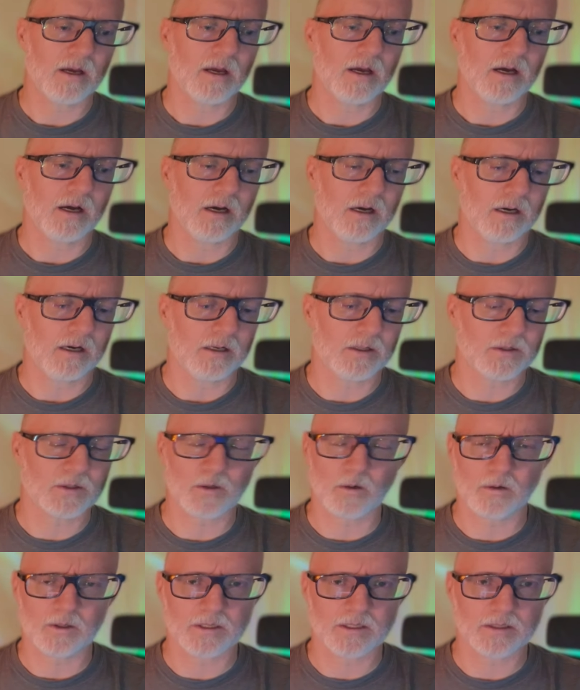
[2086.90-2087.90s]
uh,
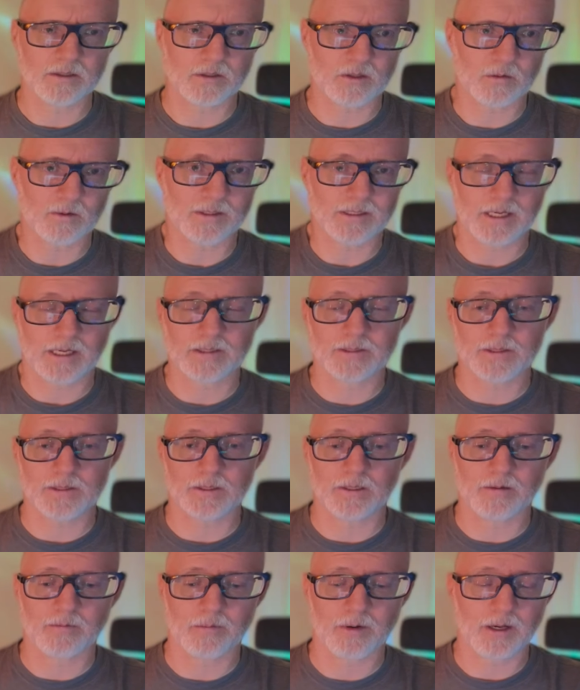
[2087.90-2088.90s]
so in, so
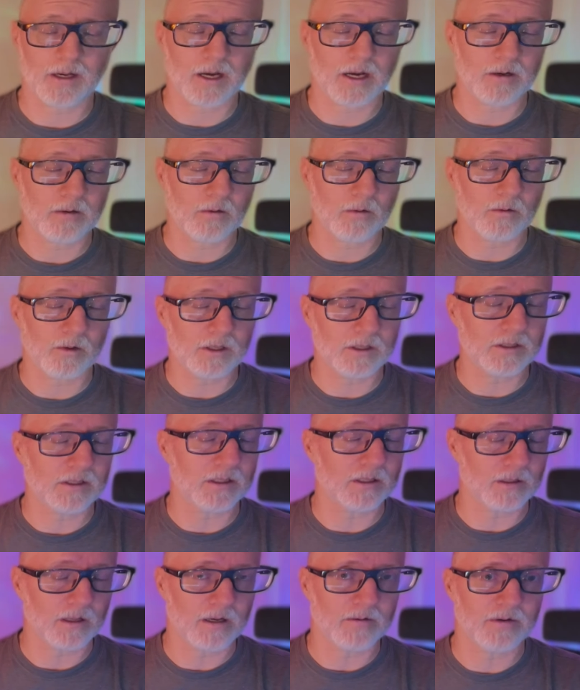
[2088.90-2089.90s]
intensely. But I really
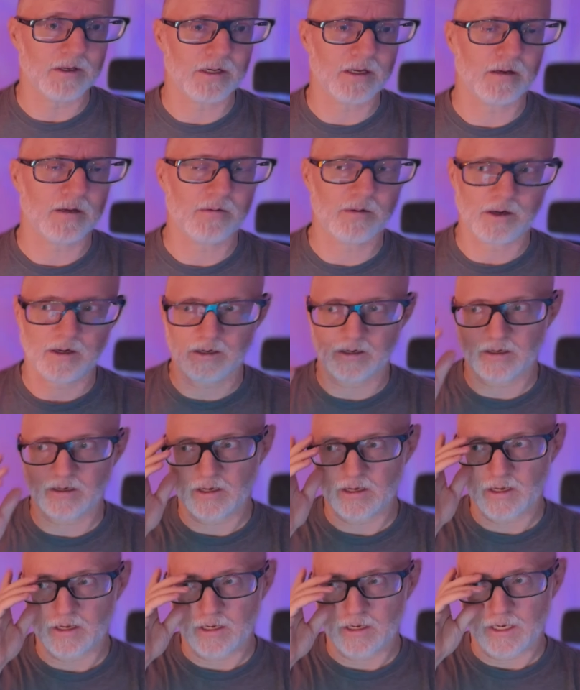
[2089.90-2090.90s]
love it. I, I
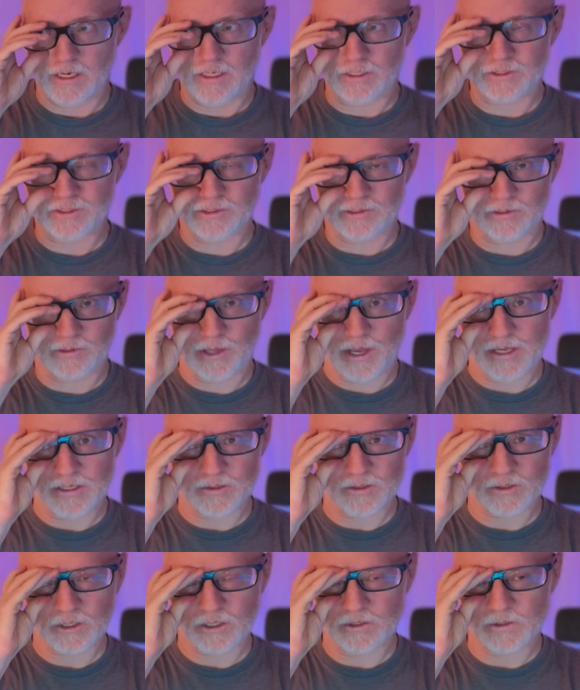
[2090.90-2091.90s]
it's
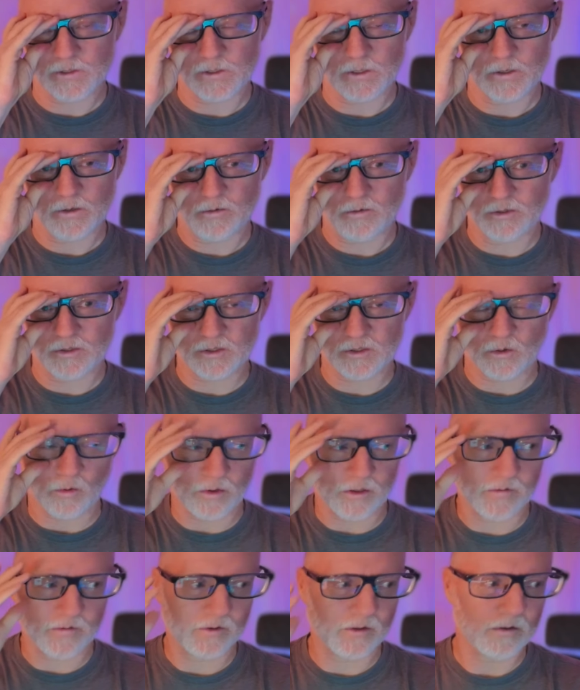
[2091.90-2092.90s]
that's considered
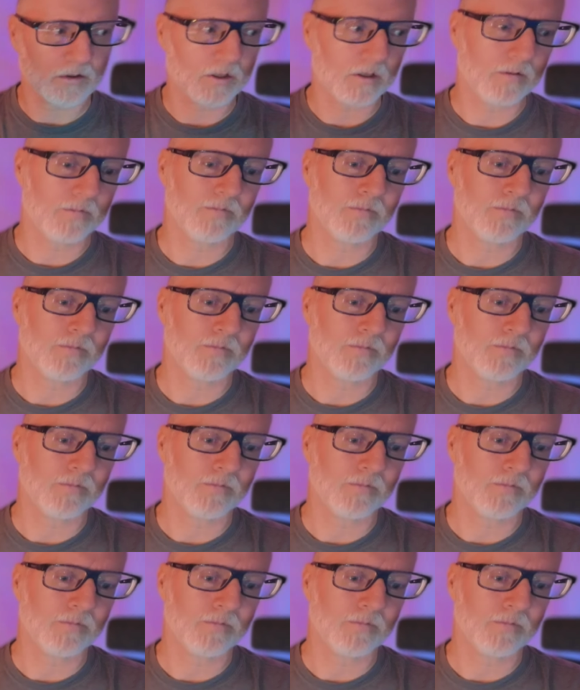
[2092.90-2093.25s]
restorative yoga.